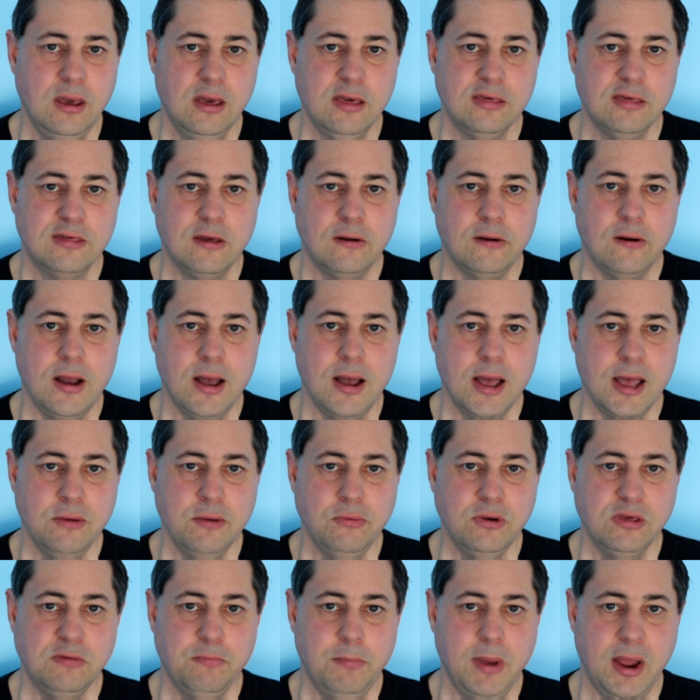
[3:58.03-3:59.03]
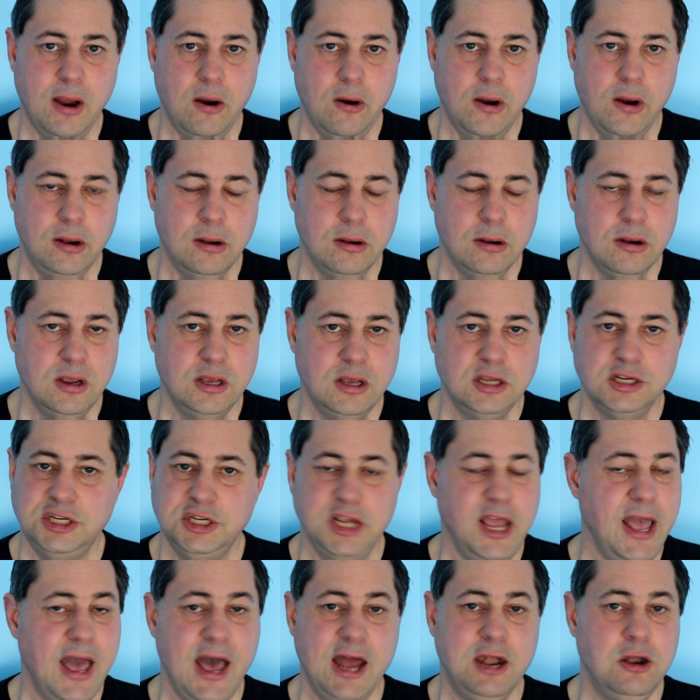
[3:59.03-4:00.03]
Sarai was barren.
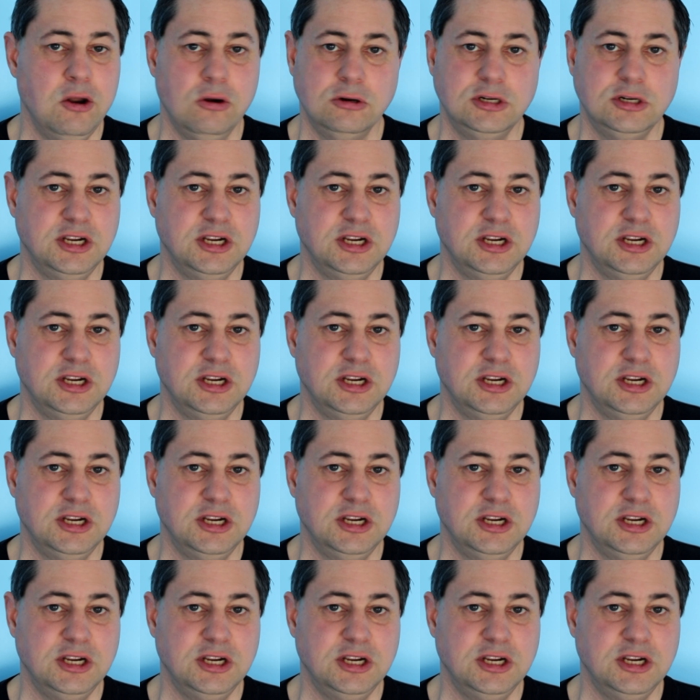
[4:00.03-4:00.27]
She had no